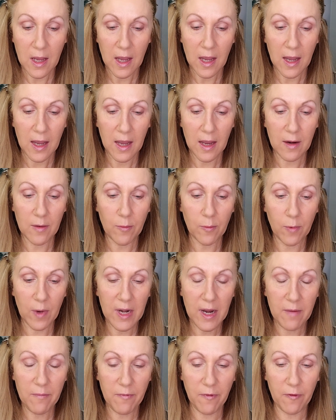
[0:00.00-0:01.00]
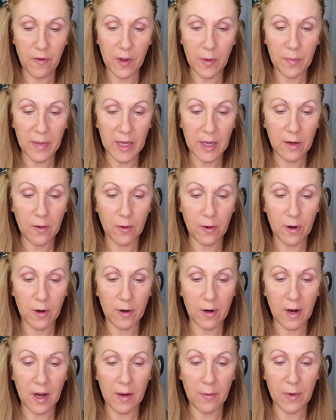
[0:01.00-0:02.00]
And when I'm filming
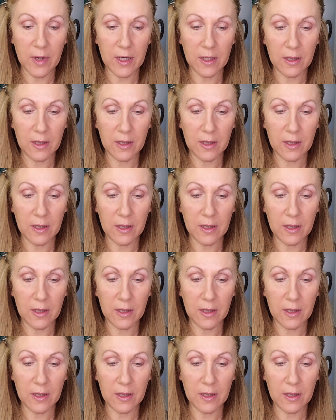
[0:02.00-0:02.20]
or I want to